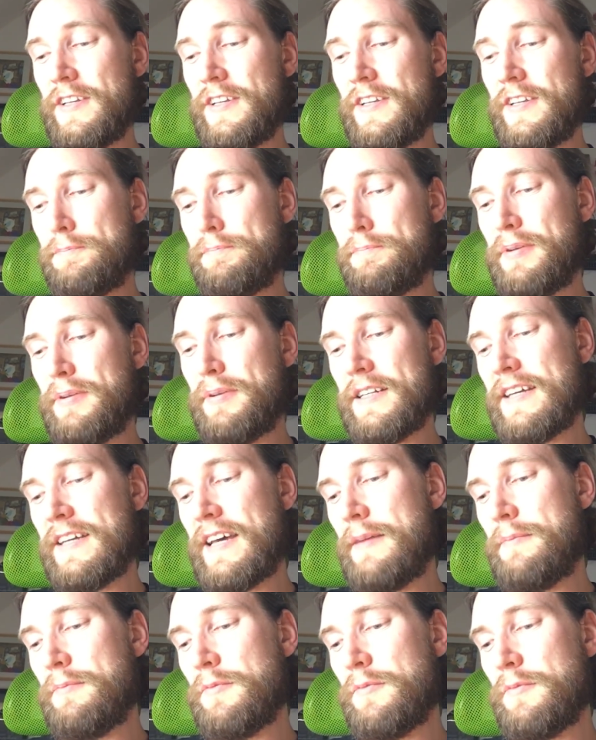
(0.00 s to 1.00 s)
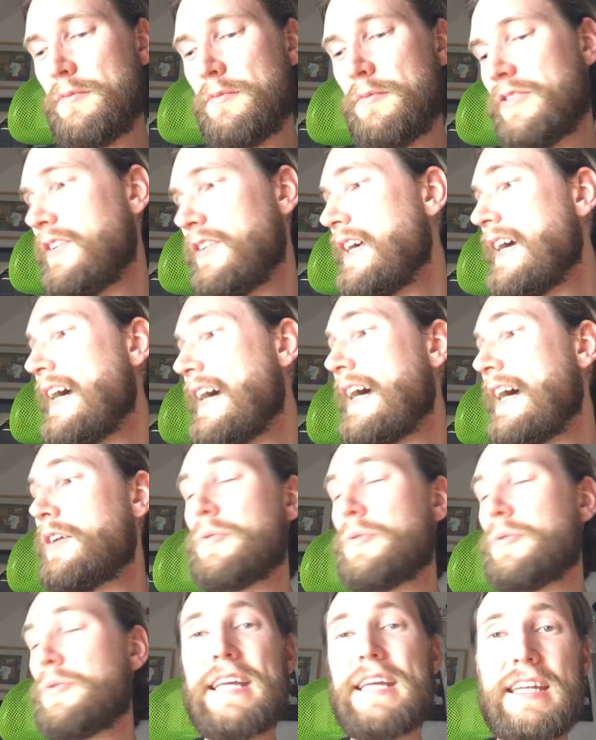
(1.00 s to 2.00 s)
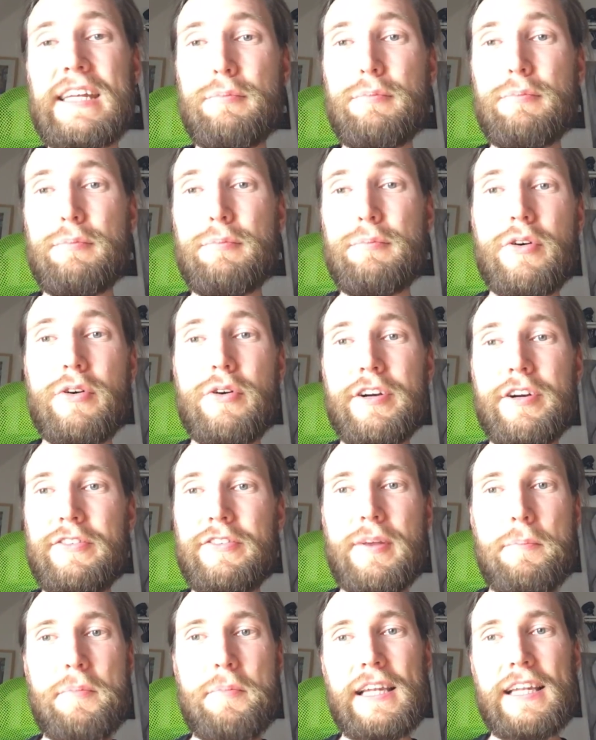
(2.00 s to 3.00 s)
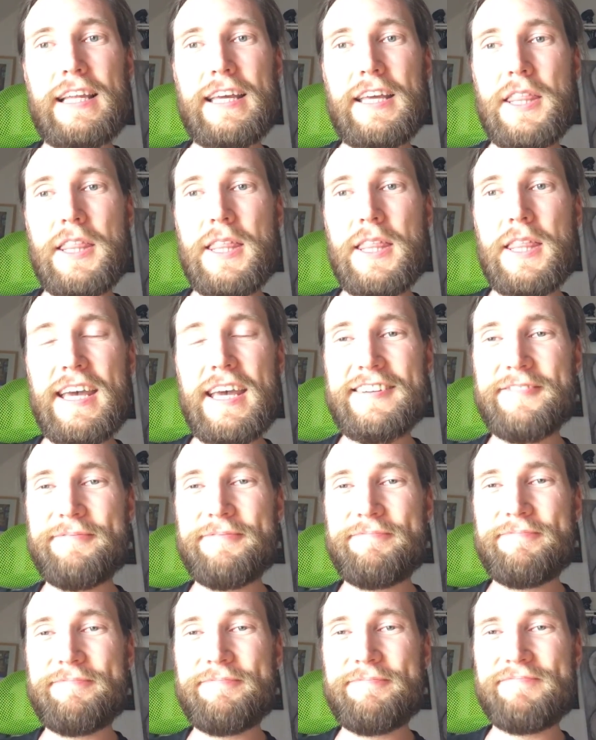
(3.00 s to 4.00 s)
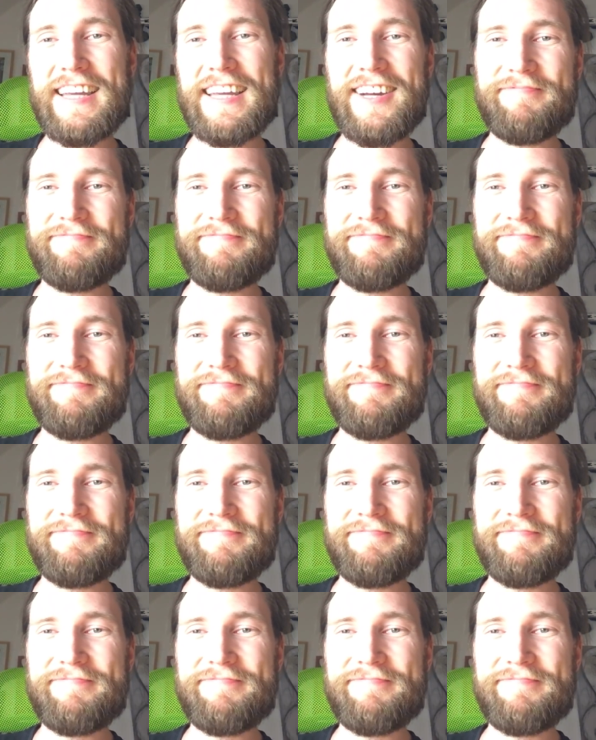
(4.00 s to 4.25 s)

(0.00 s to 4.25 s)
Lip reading: but I'm not hungry anymore. Something like that. Yeah.